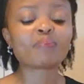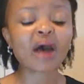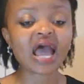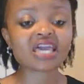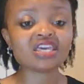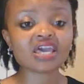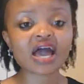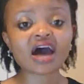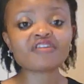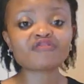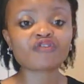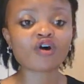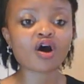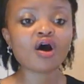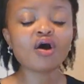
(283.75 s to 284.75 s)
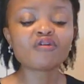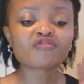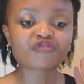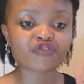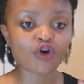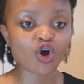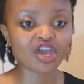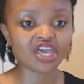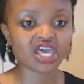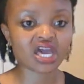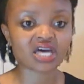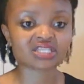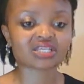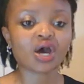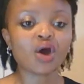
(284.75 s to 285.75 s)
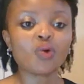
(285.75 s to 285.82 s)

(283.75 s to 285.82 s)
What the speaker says: per year for 4 years.